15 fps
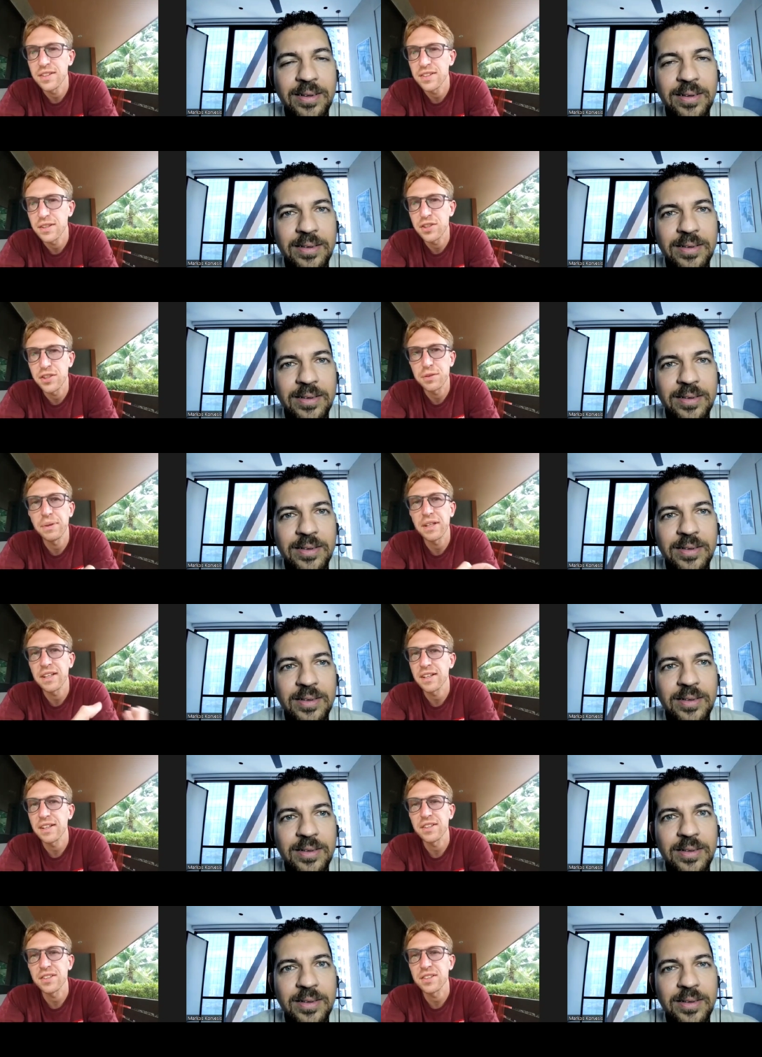Speaker 1: is it just
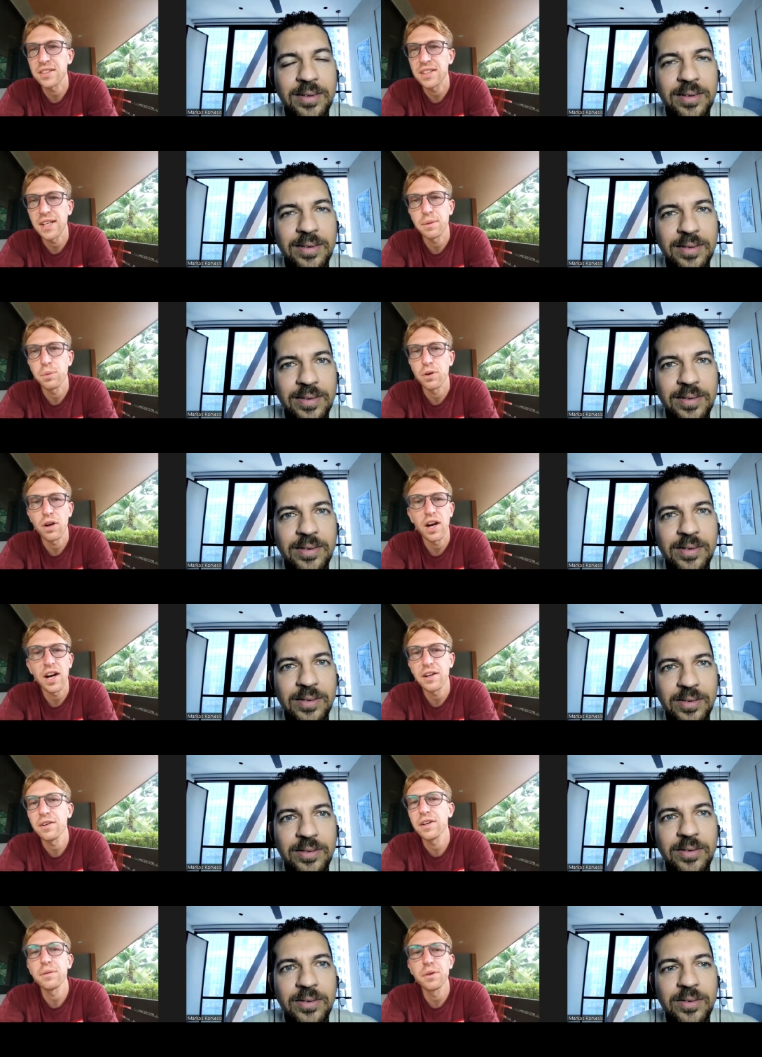because they were
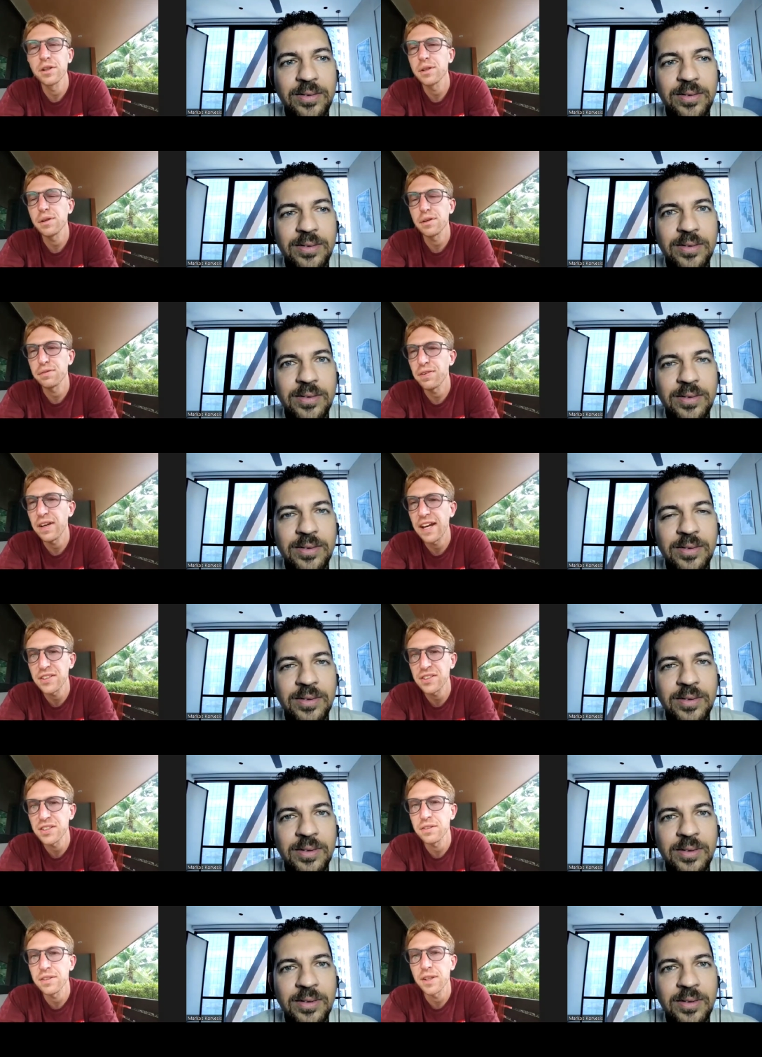hiring really, really
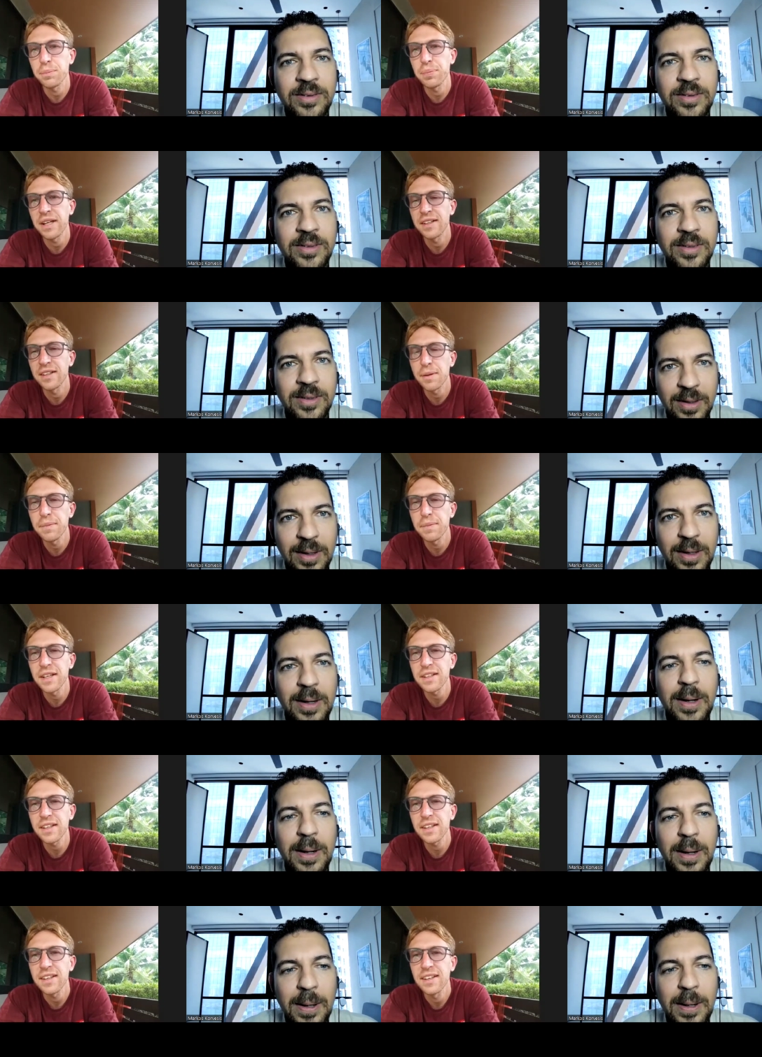fast during the
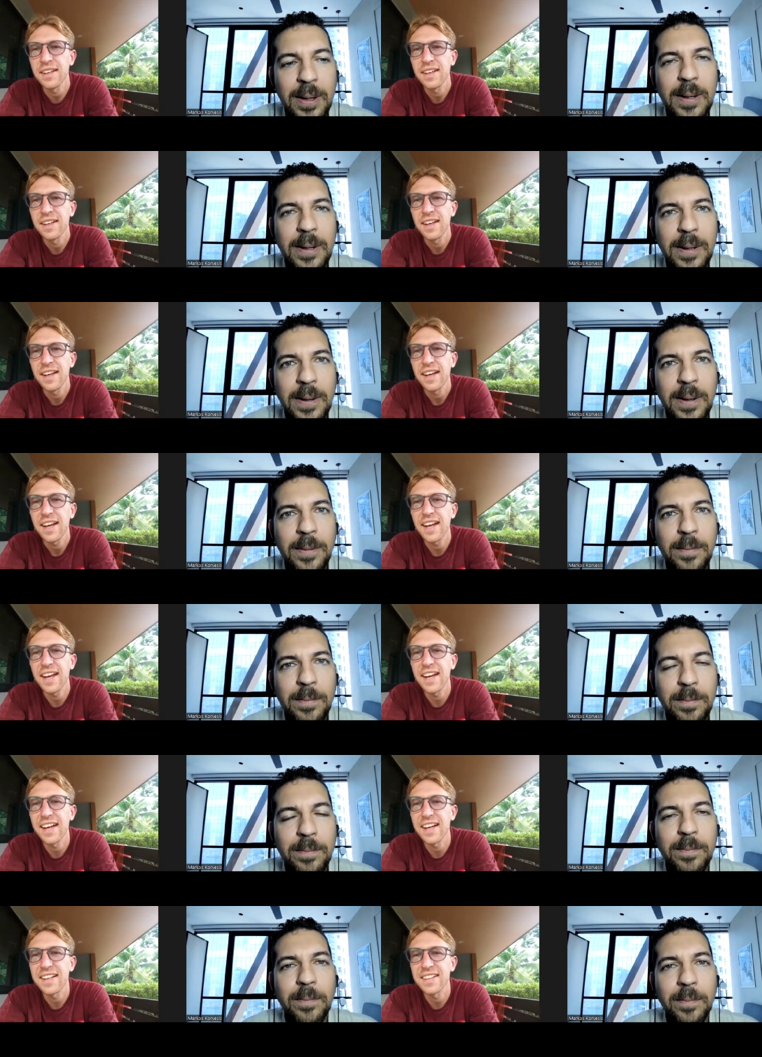pandemic
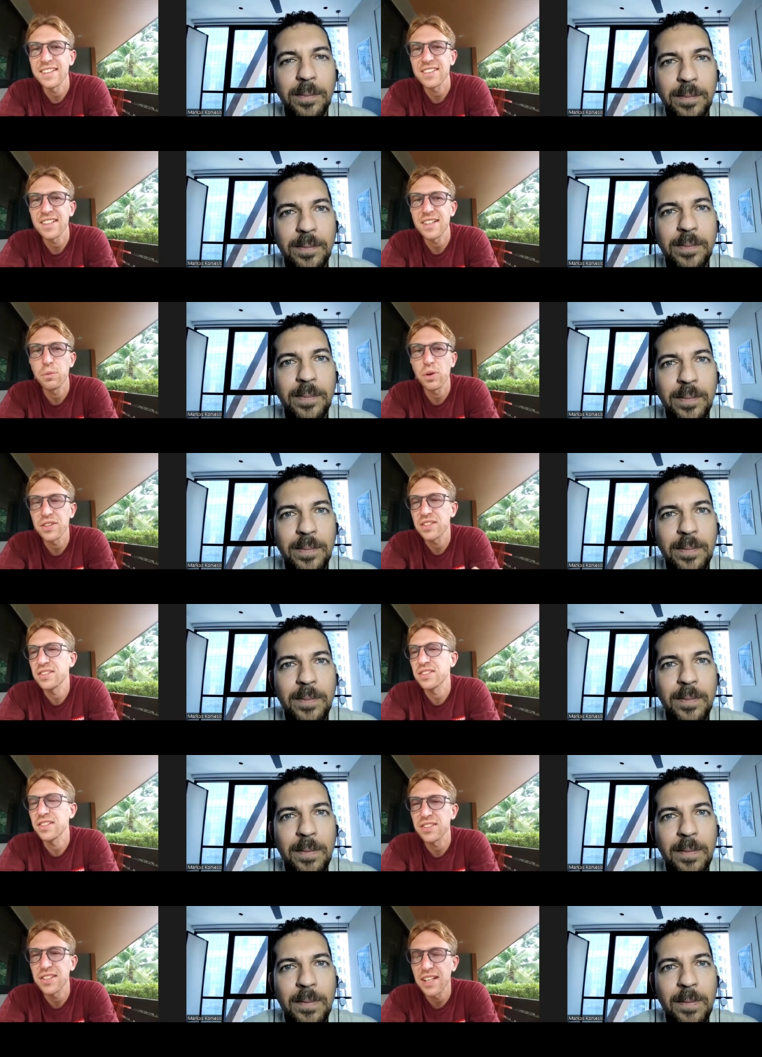and mm-hmm. it wasn't
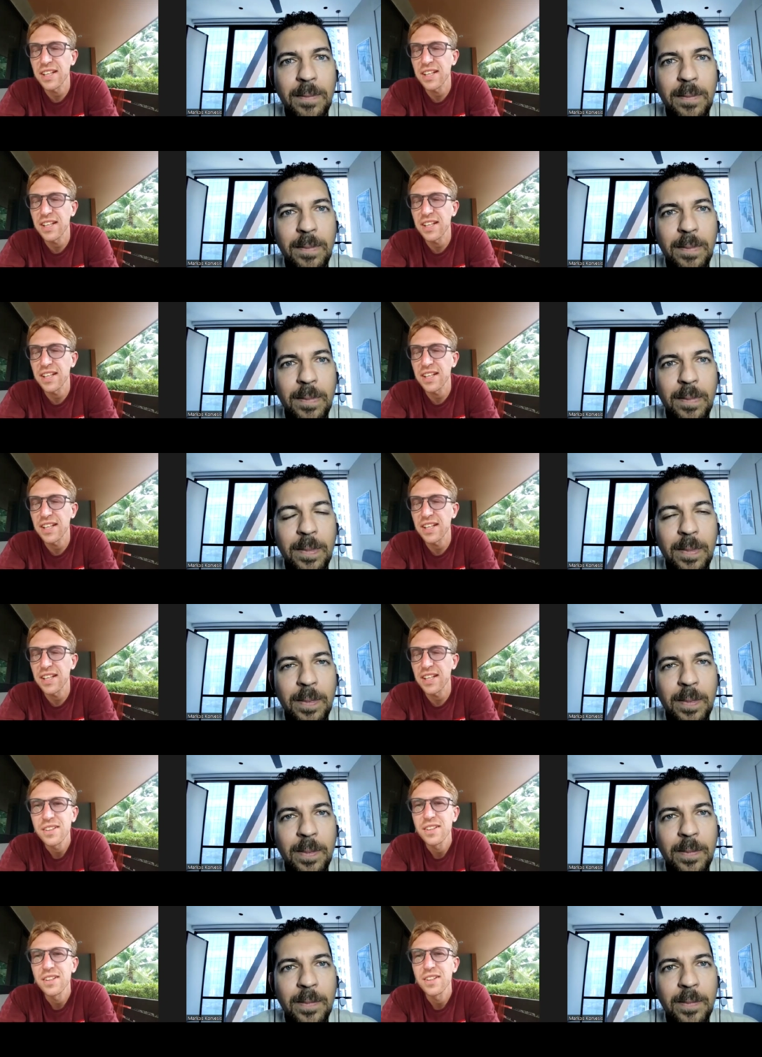
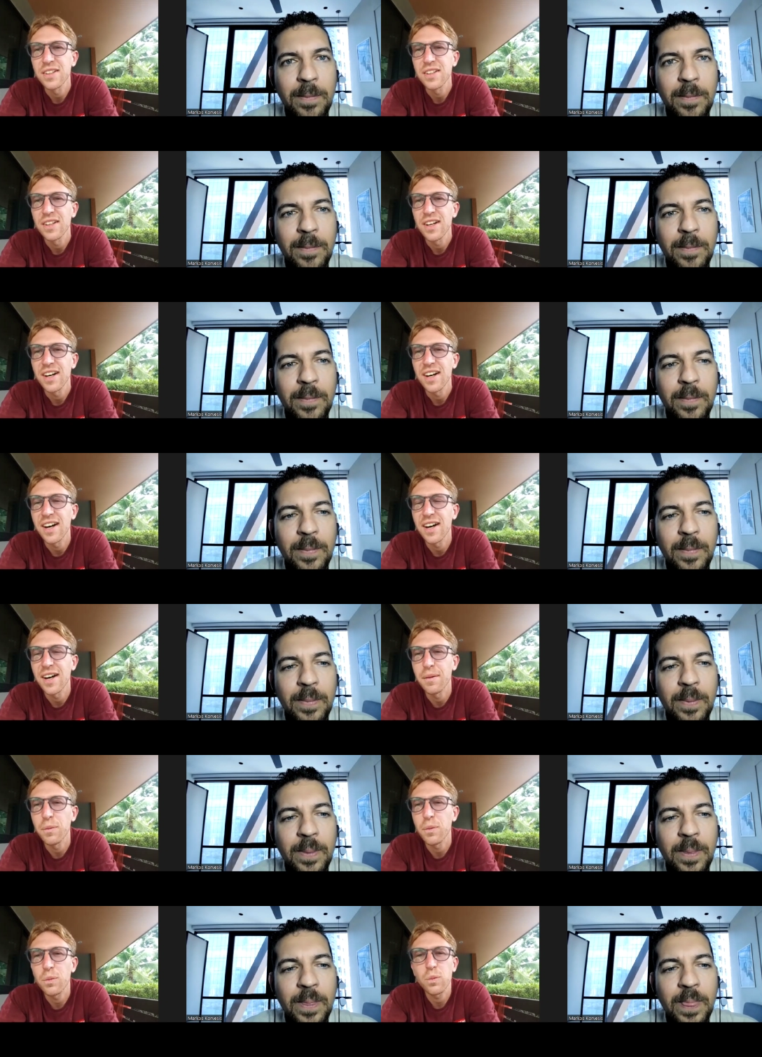sustainable?
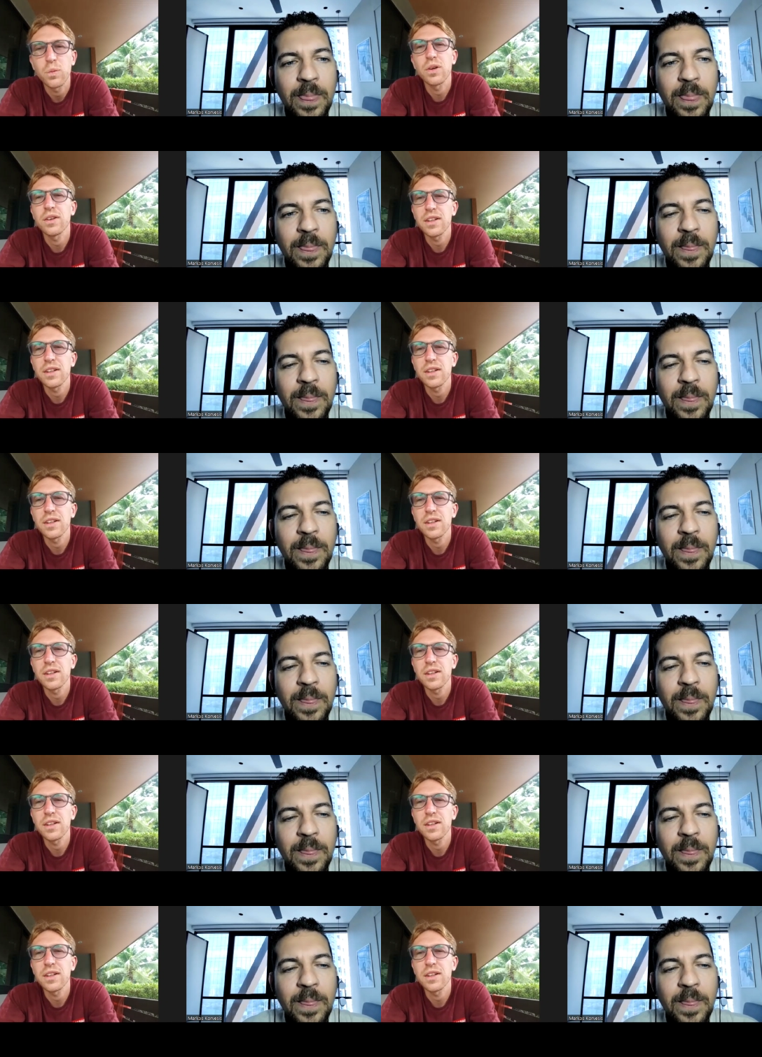Um,